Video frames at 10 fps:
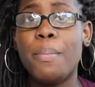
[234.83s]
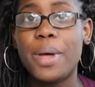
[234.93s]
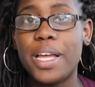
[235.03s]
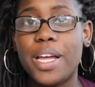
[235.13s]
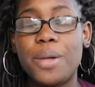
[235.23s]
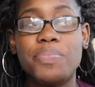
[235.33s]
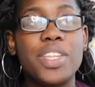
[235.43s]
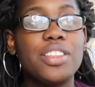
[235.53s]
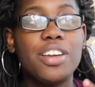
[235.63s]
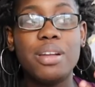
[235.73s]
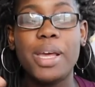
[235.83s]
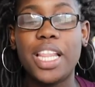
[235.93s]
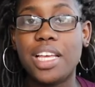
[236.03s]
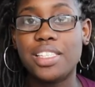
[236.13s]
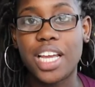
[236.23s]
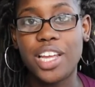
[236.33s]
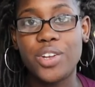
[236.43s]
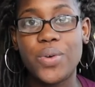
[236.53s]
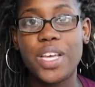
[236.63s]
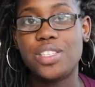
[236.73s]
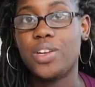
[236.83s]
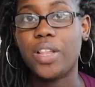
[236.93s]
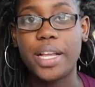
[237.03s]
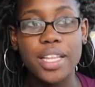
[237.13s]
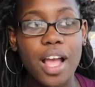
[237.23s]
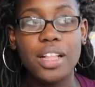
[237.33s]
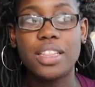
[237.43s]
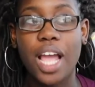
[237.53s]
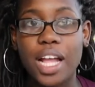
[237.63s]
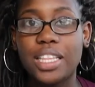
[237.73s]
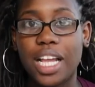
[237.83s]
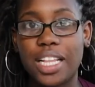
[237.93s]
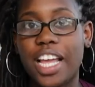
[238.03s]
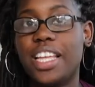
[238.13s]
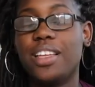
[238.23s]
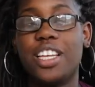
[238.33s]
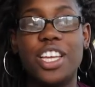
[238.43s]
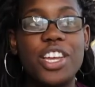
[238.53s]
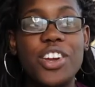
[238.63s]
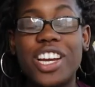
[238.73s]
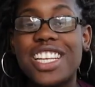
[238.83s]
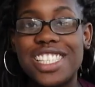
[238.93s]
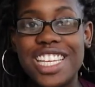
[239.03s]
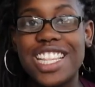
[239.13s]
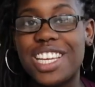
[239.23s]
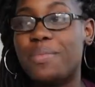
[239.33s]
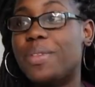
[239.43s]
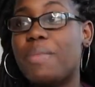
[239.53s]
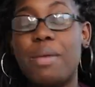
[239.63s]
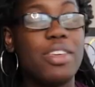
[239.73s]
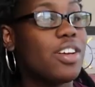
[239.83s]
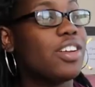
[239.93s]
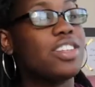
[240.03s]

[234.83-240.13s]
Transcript: But um, they're gonna make like a sucking noise, you know, like like you're gonna see them. Maybe they're